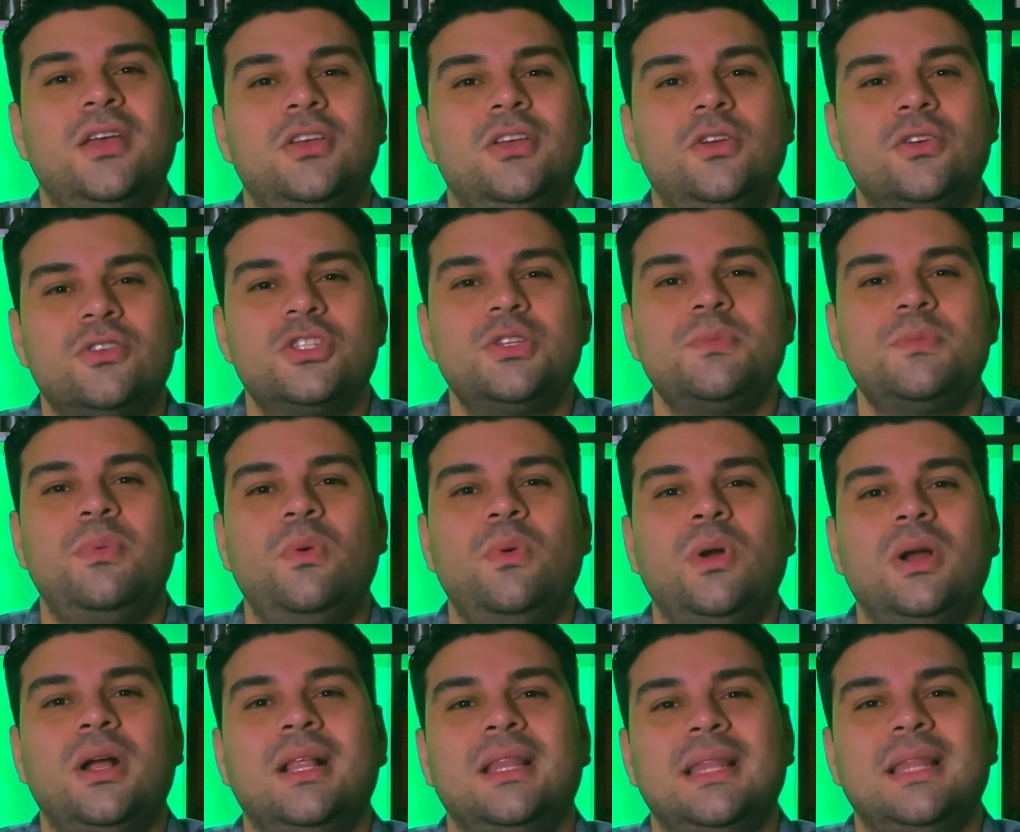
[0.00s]
Your
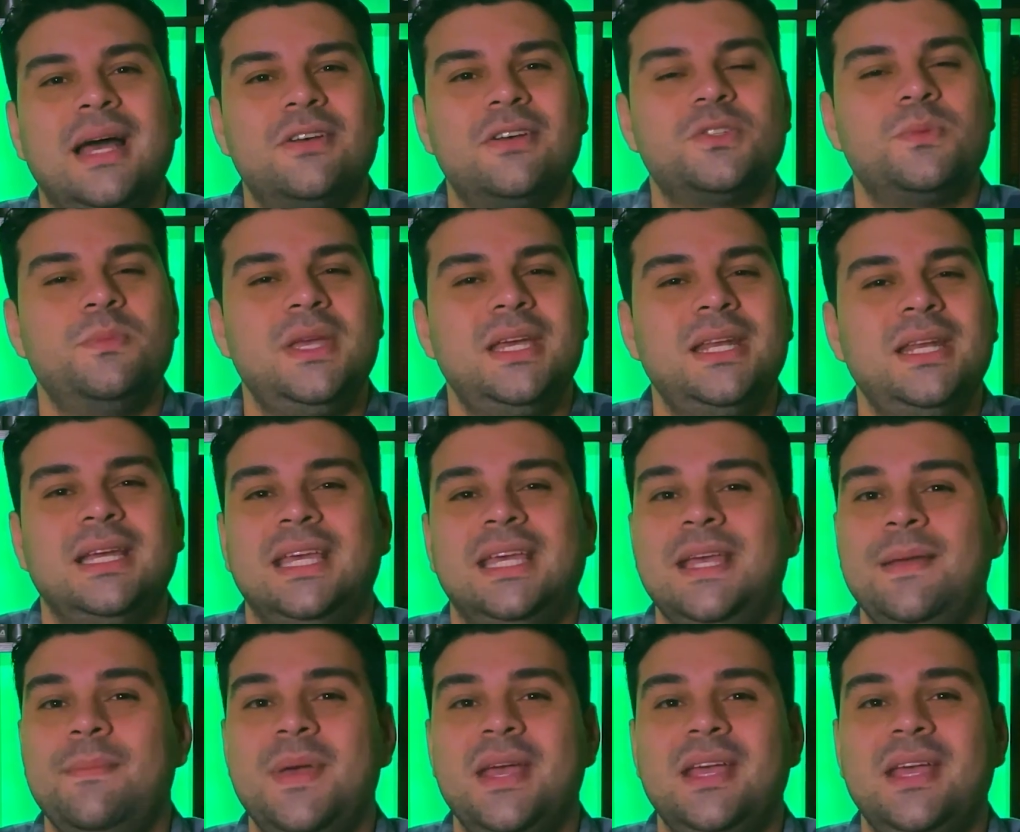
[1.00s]
support allows me to
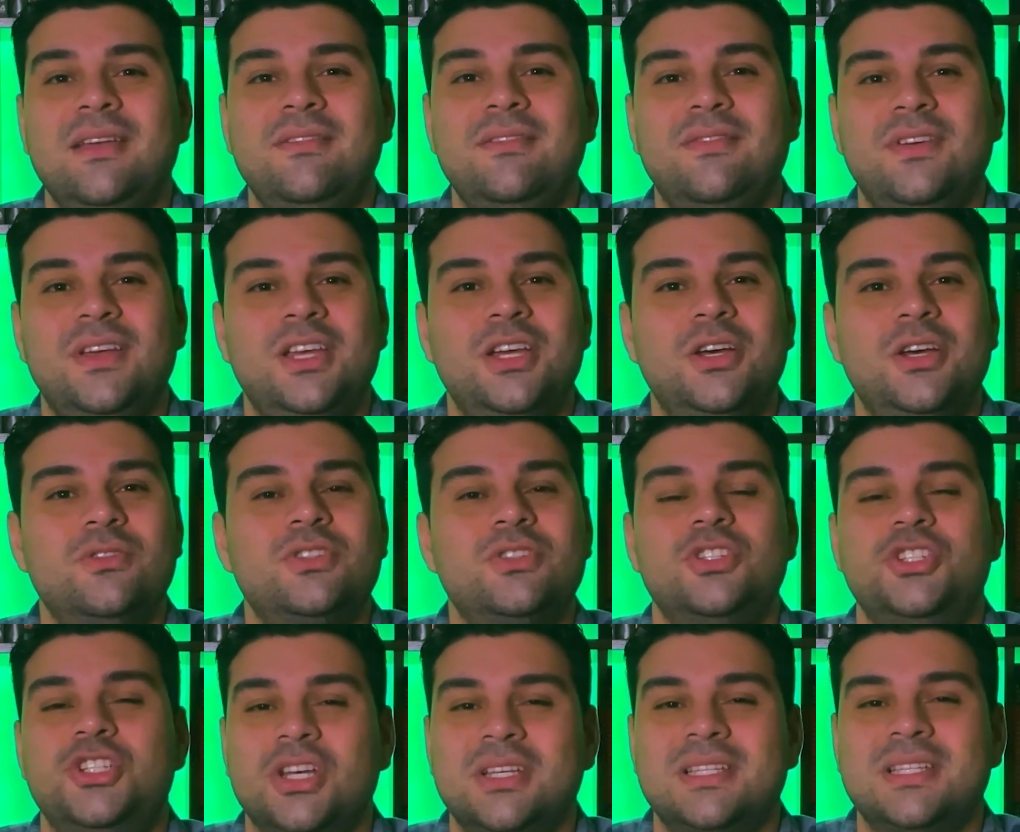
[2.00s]
keep making videos
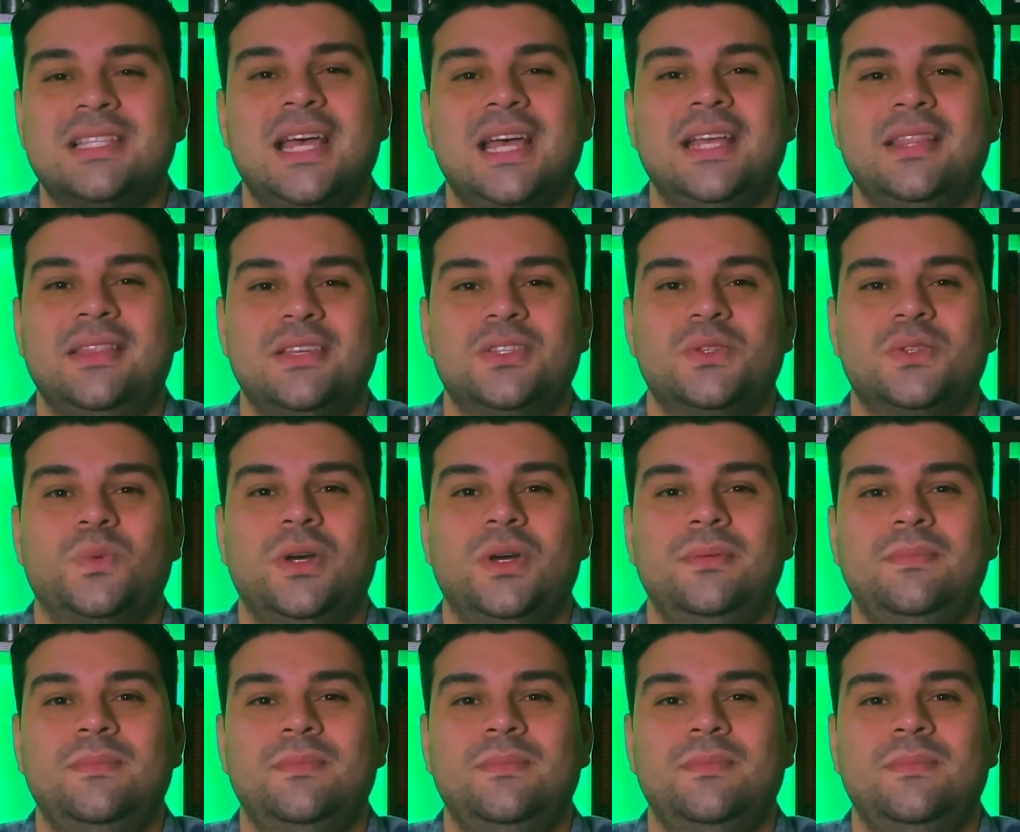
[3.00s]
just like this one.